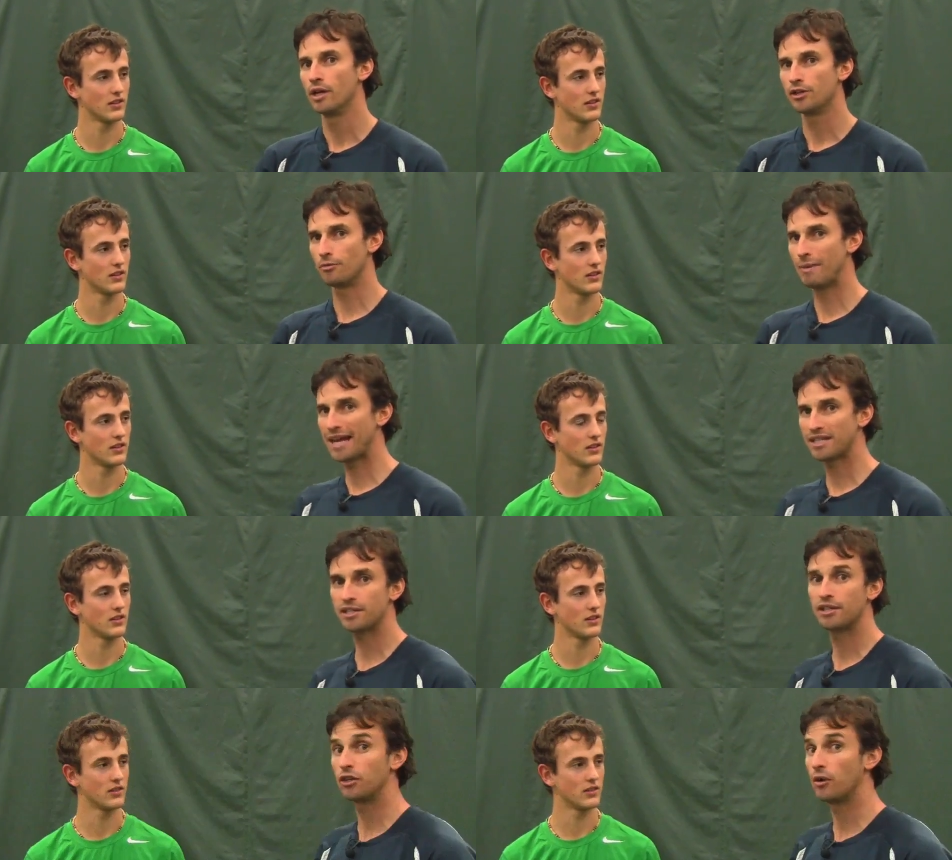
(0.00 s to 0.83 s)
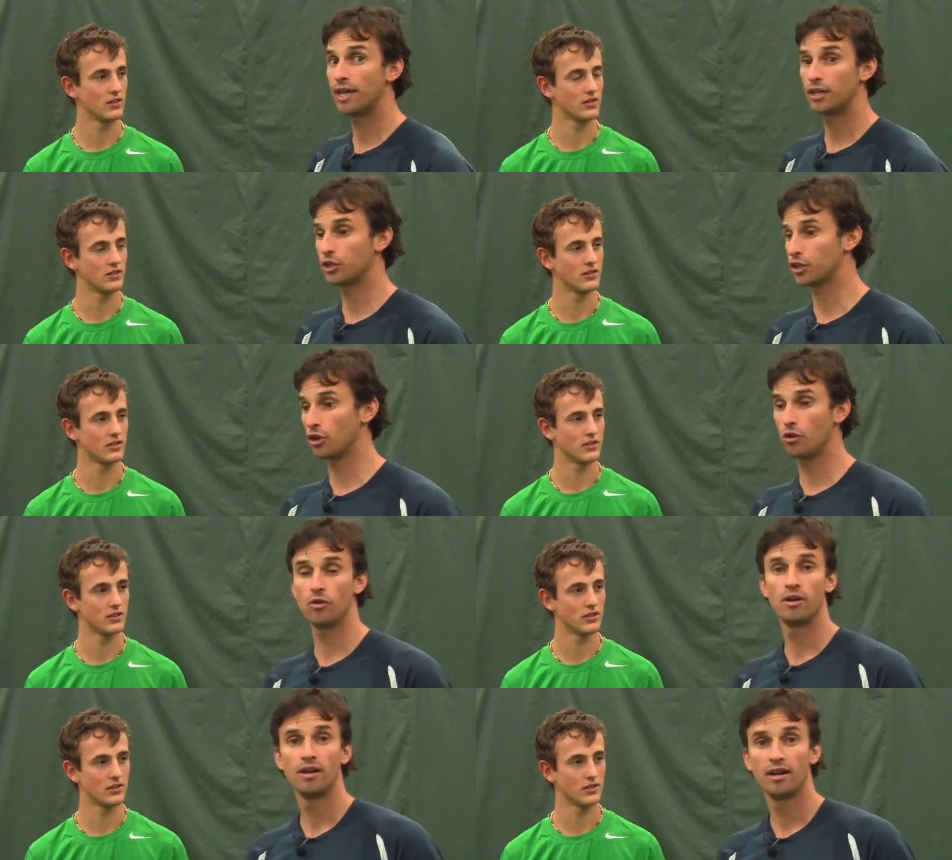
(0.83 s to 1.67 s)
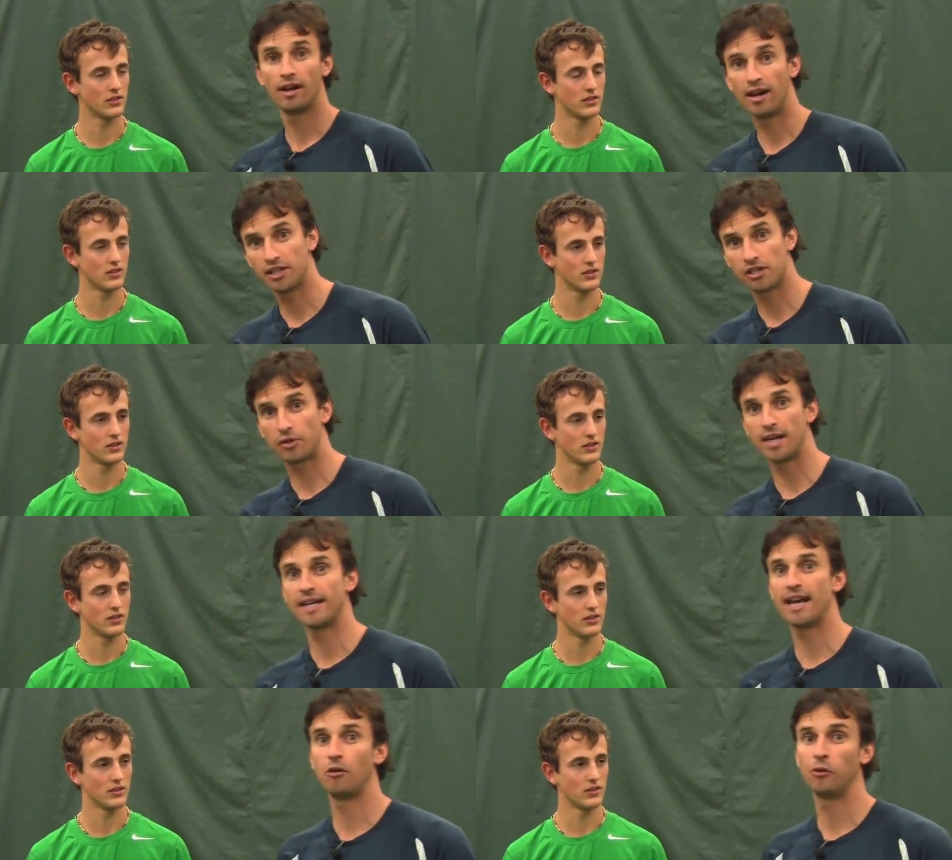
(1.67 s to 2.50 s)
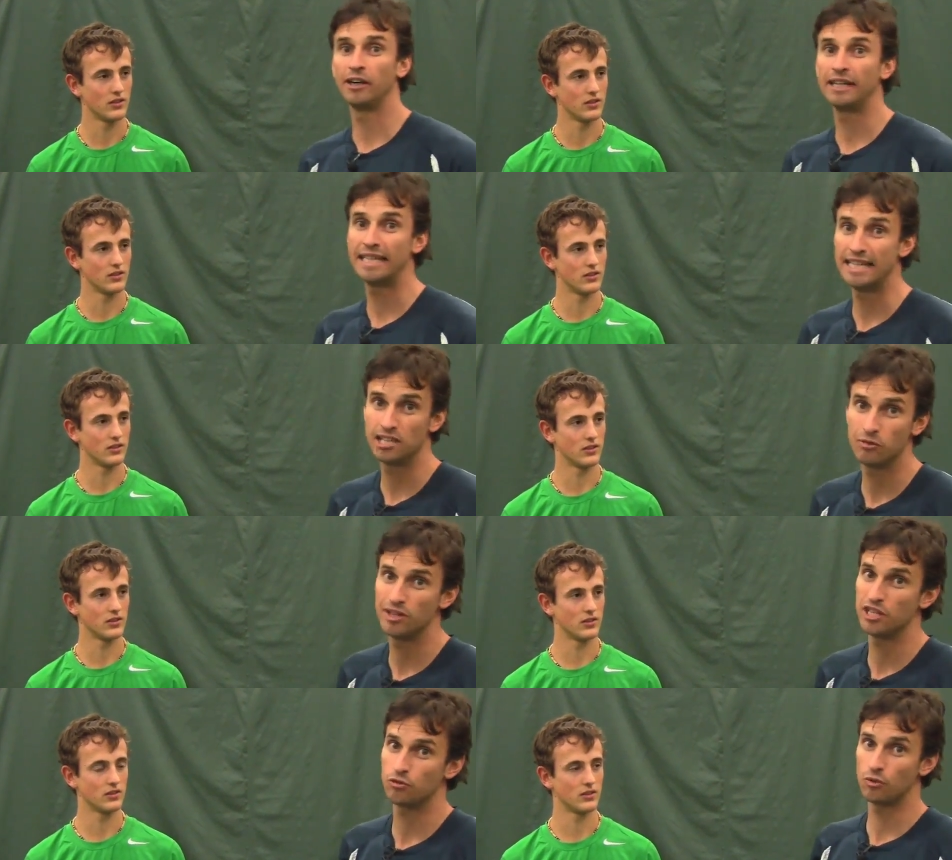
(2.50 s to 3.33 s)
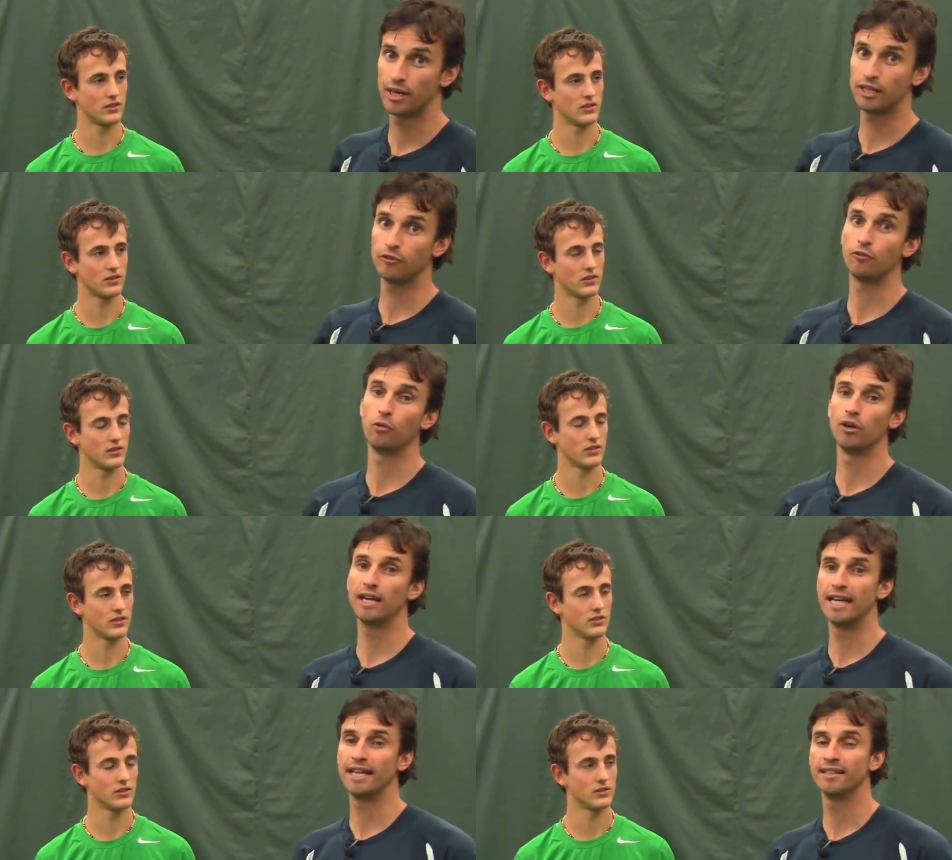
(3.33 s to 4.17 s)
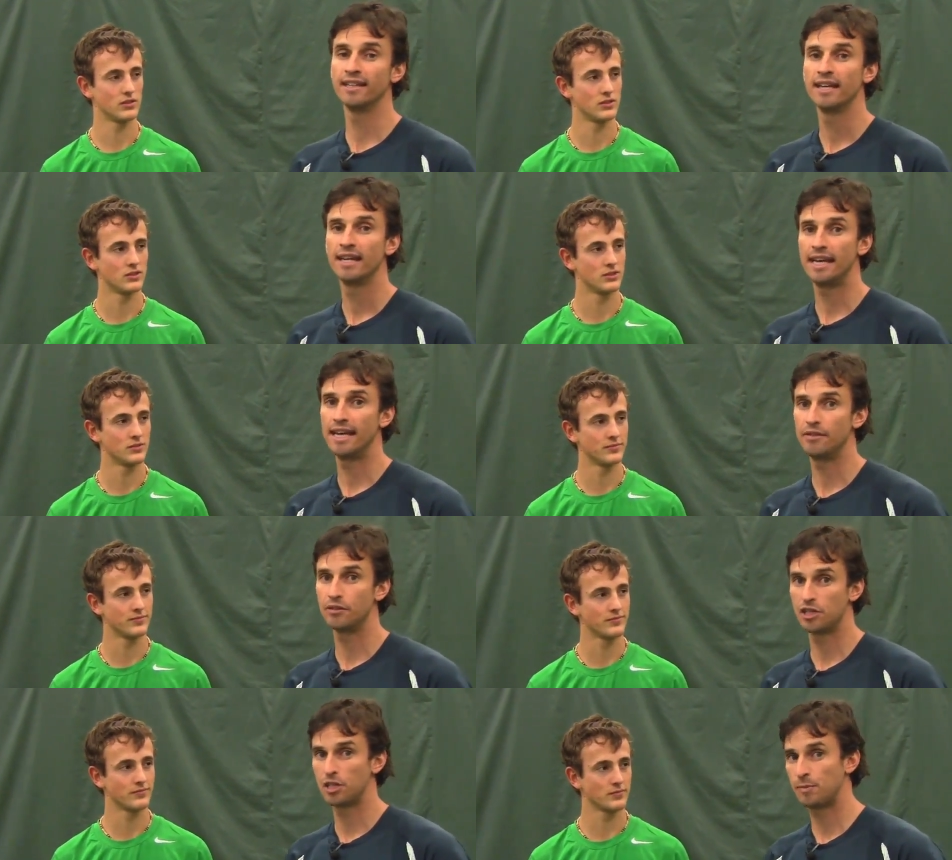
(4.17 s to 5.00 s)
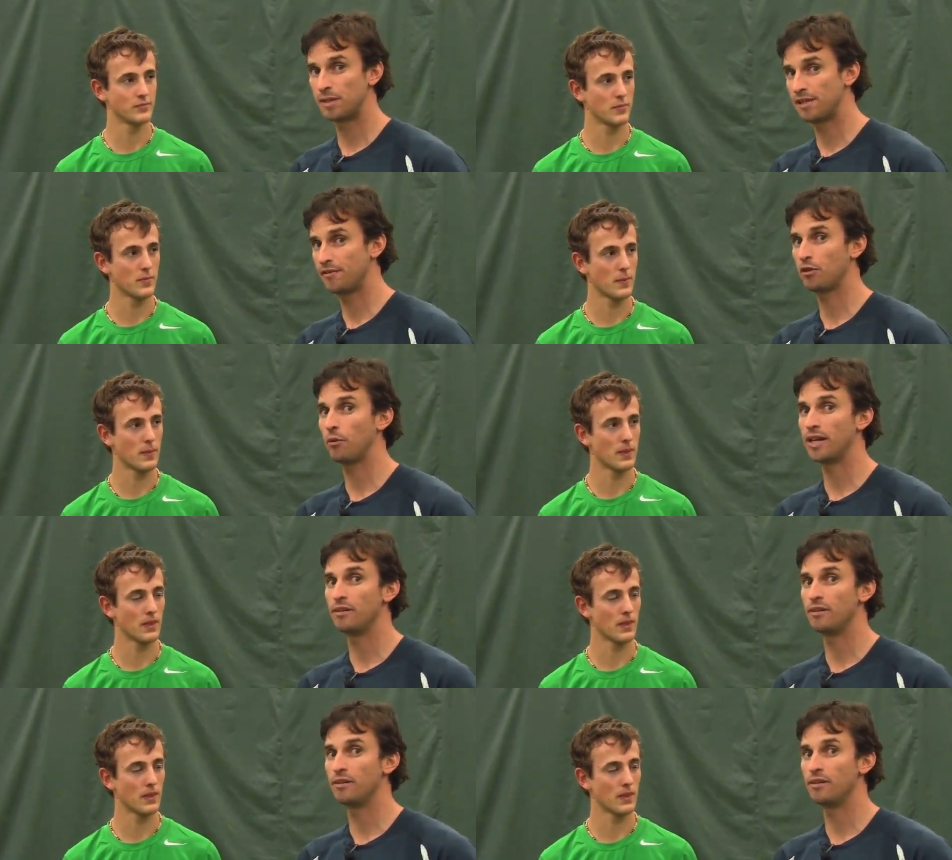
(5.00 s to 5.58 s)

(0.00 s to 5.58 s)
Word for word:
Speaker 1: So Max is going to go ahead and show us right now where he is with his running forehand and there's a specific way